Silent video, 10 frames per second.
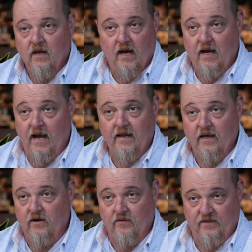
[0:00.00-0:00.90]
I, I
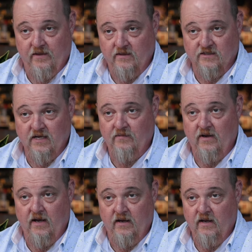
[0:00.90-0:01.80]
get it within the same
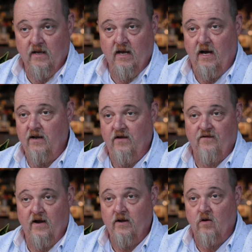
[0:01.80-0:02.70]
day. I,
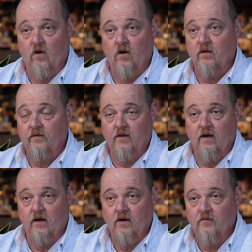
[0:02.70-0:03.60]
if I call
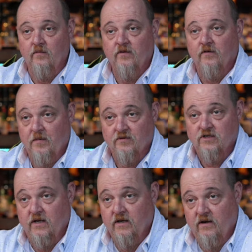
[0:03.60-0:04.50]
uh, the
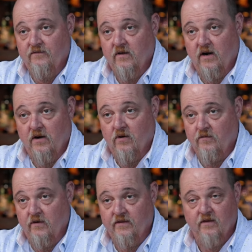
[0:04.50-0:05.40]
representative that I
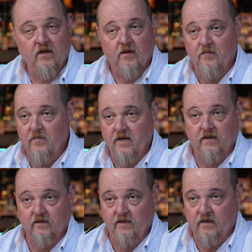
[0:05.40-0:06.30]
work with
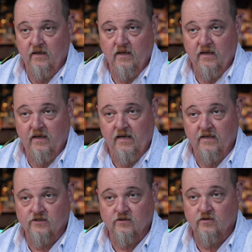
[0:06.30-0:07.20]
immediately, he
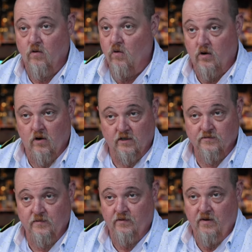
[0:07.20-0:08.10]
answers or calls
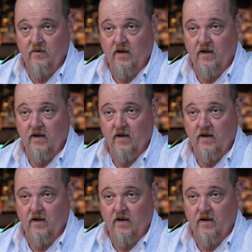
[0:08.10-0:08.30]
me right